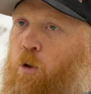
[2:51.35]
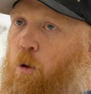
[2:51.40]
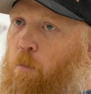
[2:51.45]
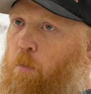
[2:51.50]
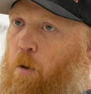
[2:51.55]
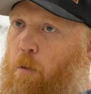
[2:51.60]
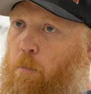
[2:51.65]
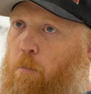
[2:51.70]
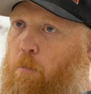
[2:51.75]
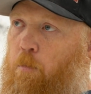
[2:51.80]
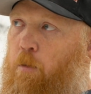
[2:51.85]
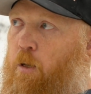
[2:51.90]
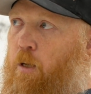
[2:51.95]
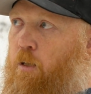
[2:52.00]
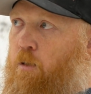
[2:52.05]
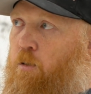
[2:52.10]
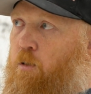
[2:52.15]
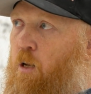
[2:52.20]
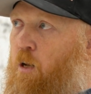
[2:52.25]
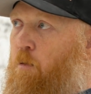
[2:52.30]
you're
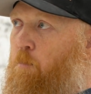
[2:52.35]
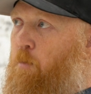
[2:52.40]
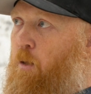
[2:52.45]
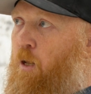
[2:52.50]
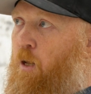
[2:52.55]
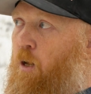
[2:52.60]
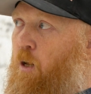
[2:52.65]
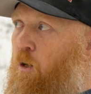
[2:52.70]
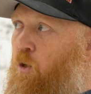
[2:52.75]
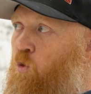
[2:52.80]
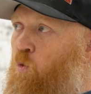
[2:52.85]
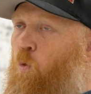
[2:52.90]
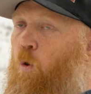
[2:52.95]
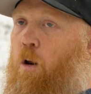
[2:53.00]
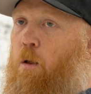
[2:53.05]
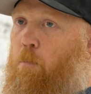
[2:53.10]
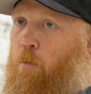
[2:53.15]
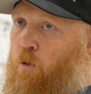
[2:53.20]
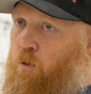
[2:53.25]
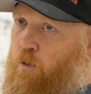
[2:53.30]
probably, instead of being
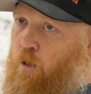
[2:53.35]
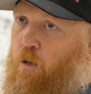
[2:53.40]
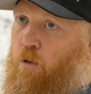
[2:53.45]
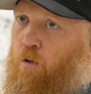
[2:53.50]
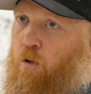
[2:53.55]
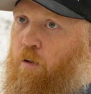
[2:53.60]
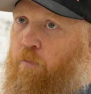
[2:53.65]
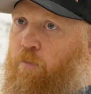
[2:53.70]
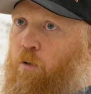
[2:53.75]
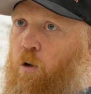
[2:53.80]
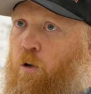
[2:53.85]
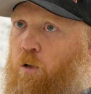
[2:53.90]
20% off